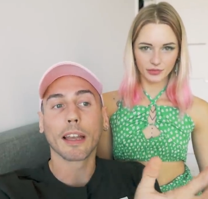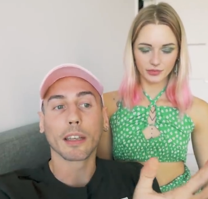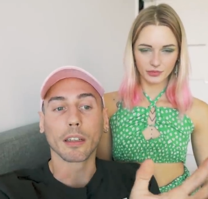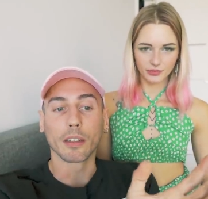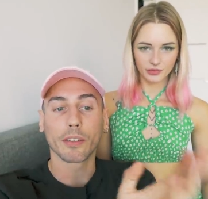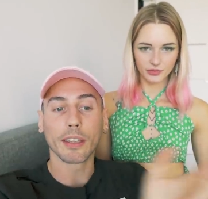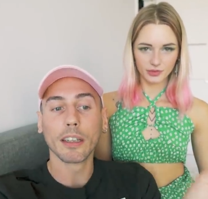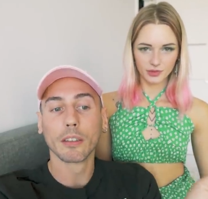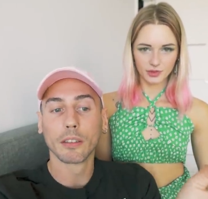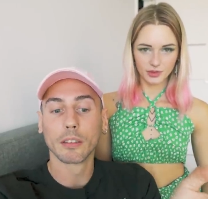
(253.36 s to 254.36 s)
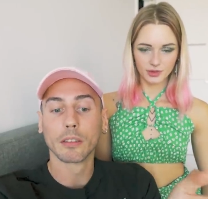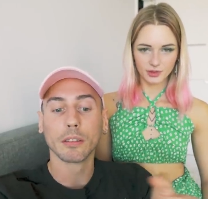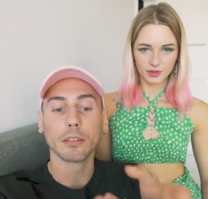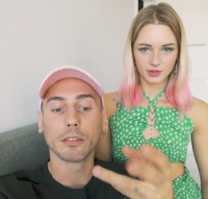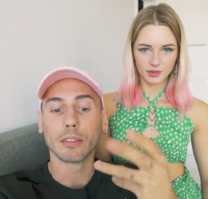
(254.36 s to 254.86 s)
Speaker 1: like a
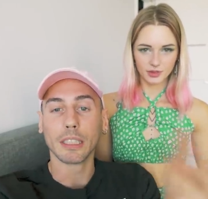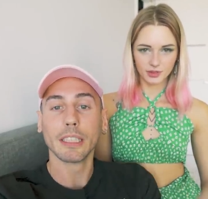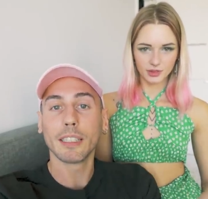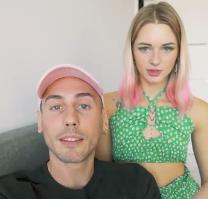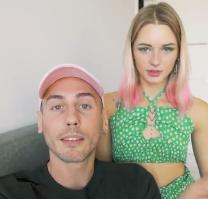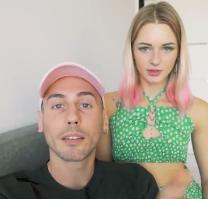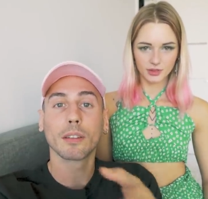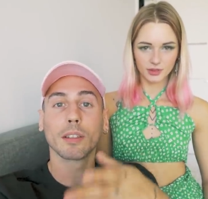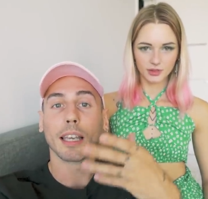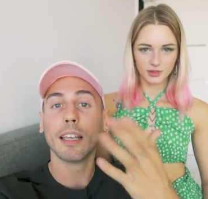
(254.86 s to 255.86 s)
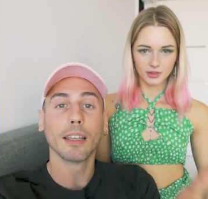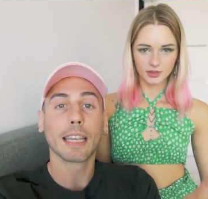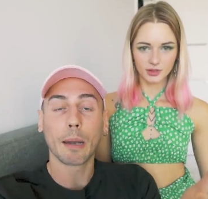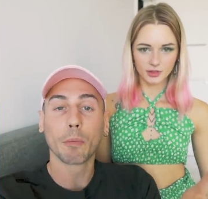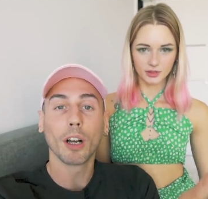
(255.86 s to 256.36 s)
single delete in the
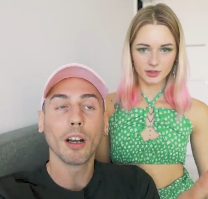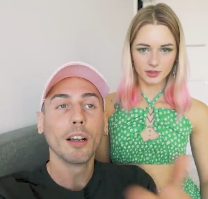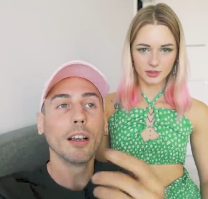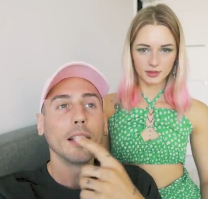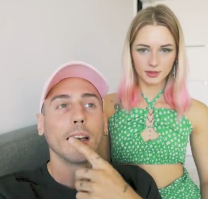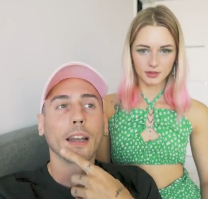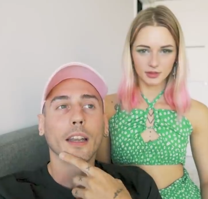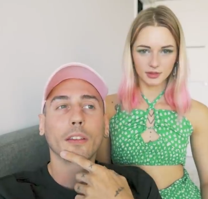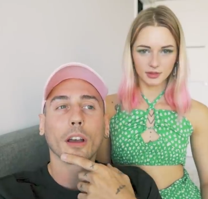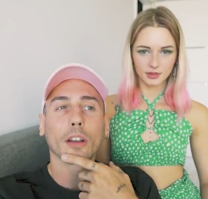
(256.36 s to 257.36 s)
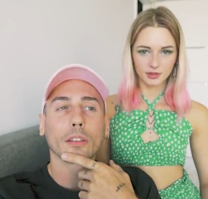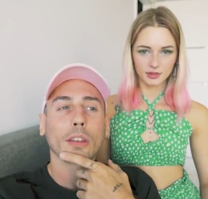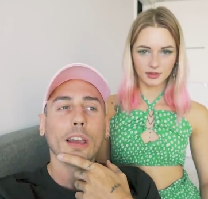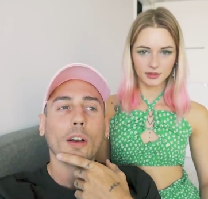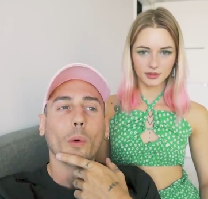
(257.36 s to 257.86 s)
camera. And I thought,
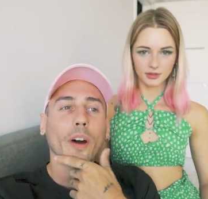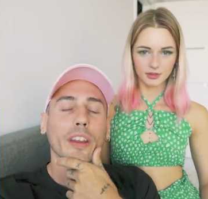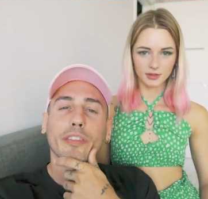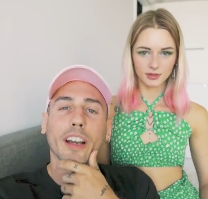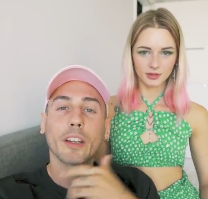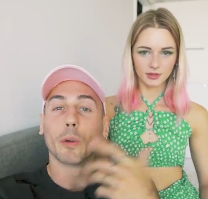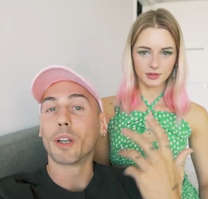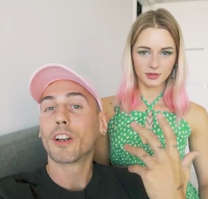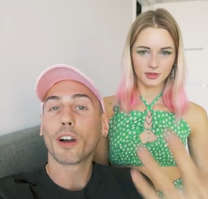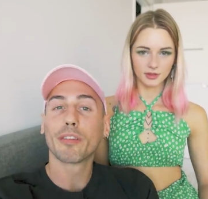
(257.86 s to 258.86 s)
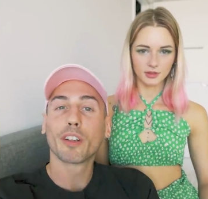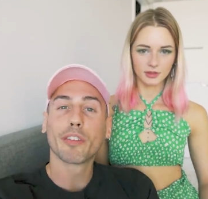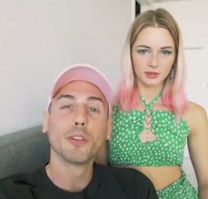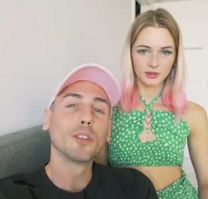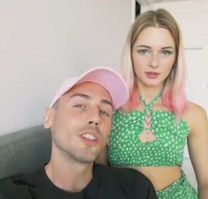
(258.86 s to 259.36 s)
what if I can recover the
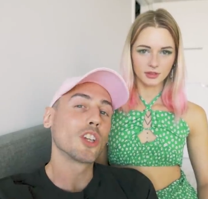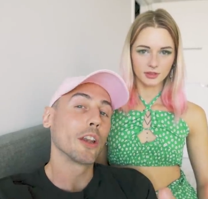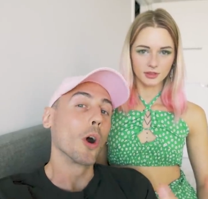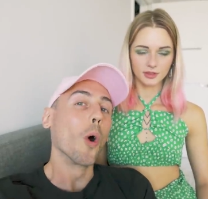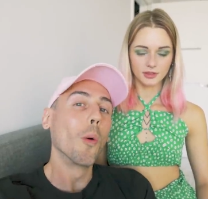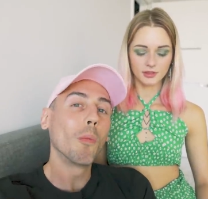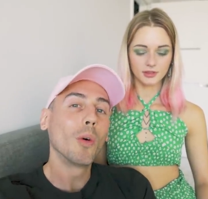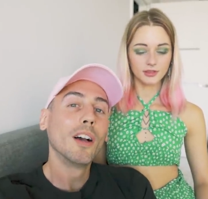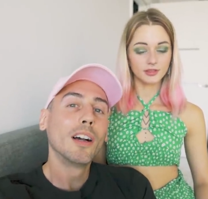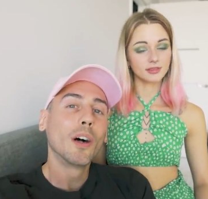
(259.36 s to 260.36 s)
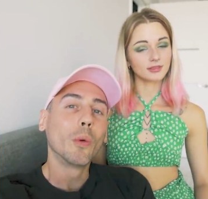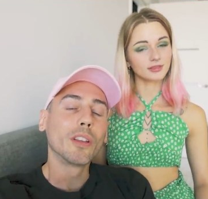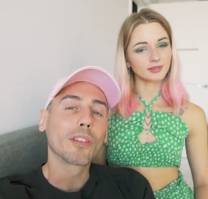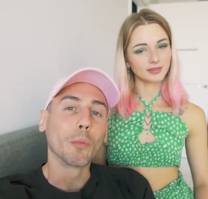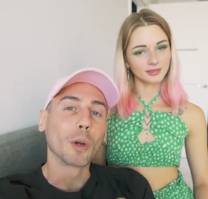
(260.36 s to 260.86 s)
footage at home
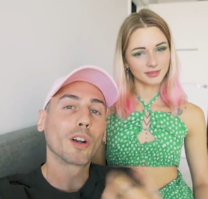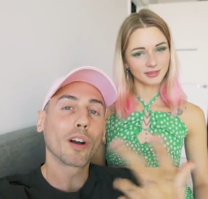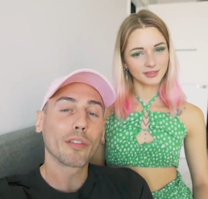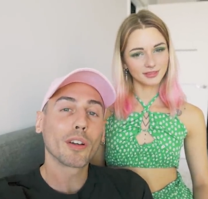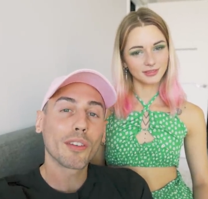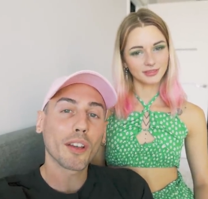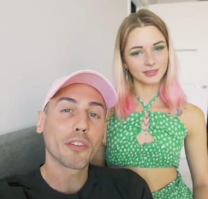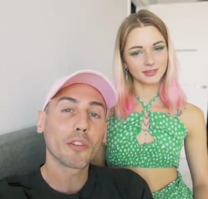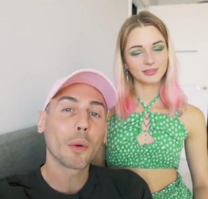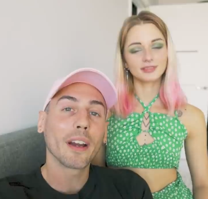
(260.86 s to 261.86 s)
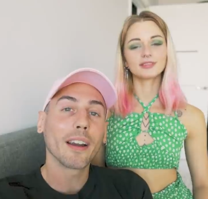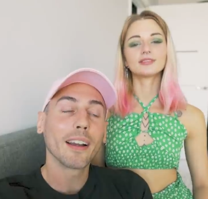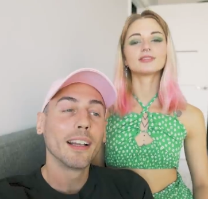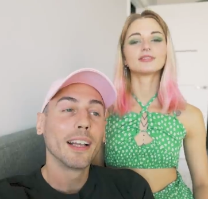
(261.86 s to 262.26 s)
with some recovery software?